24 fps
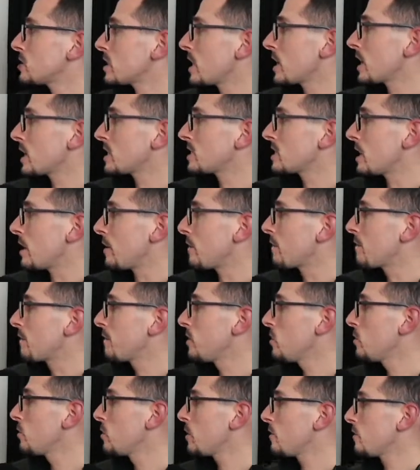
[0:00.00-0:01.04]
like I said, a
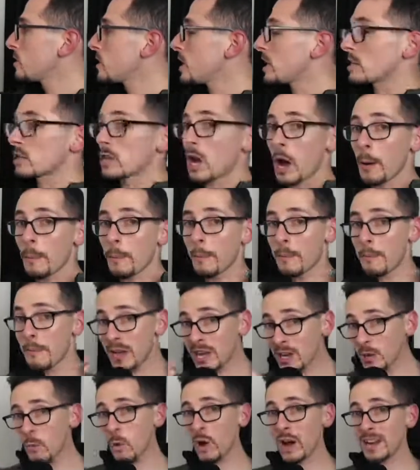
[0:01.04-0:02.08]
few different things. A big
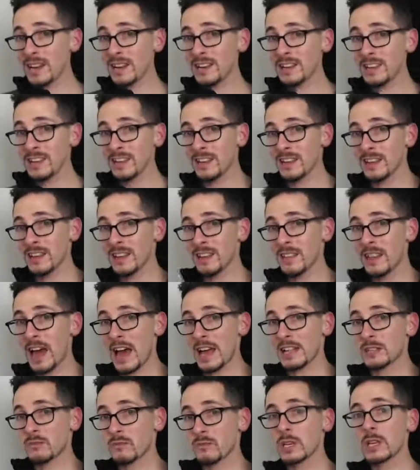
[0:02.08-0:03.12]
one
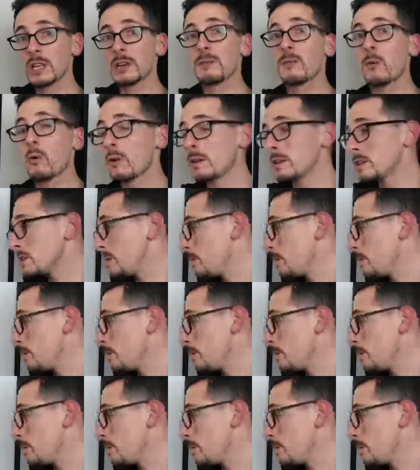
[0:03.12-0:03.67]
that's really important to